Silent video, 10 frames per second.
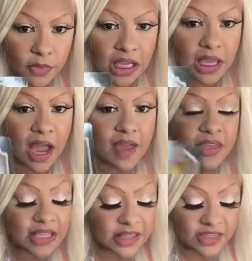I
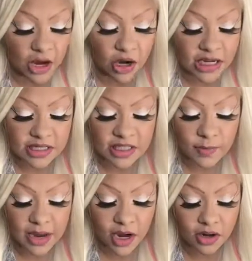think that they're in
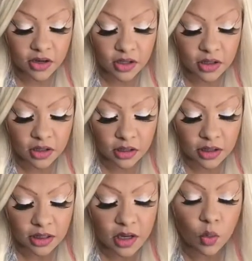despair.
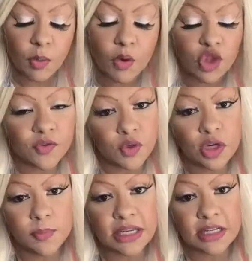Well, both of you could
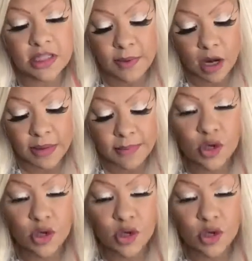be in despair. Maybe you're in